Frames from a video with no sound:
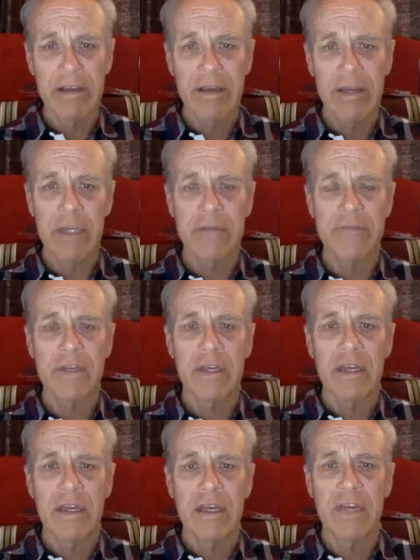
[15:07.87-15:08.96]
I mean,
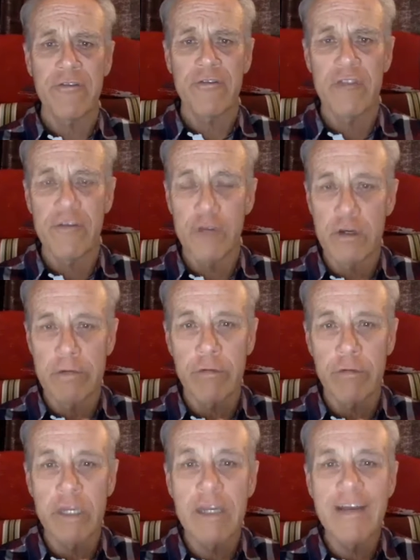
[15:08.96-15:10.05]
if you can
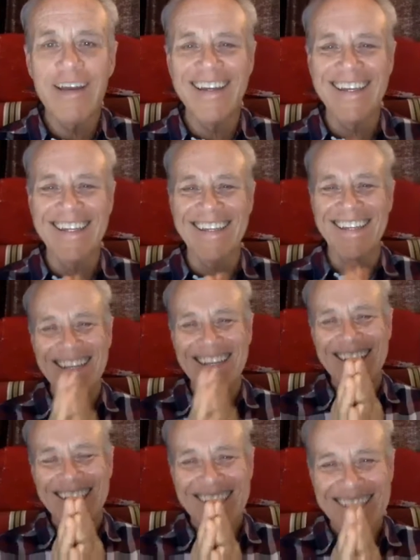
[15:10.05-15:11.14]
read, I
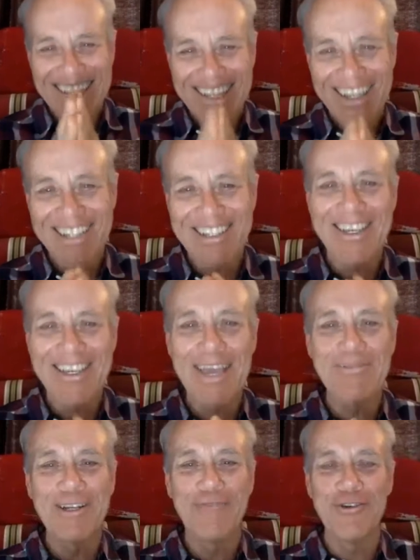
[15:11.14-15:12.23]
hate to say it,
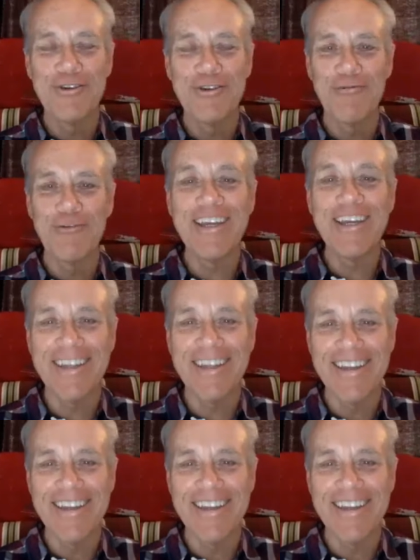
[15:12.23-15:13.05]
but if you can read